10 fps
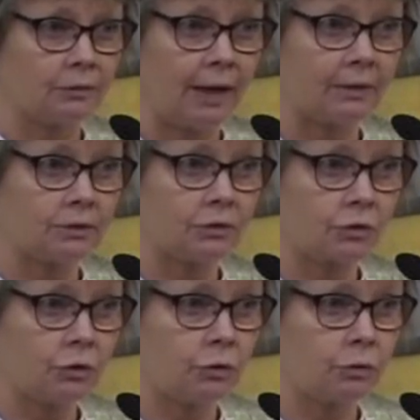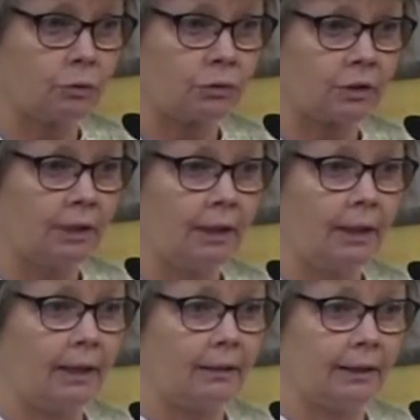and around in circles,
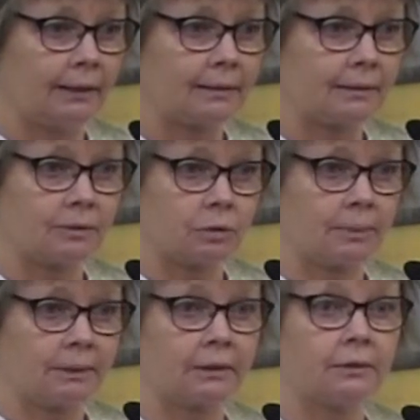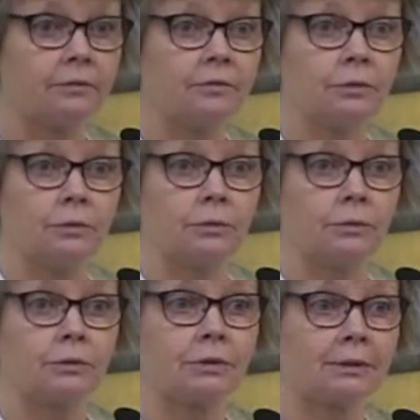and I get a little bit
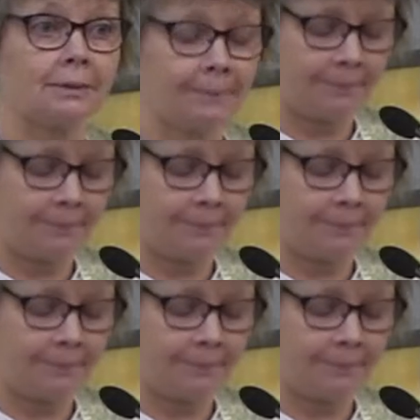confused,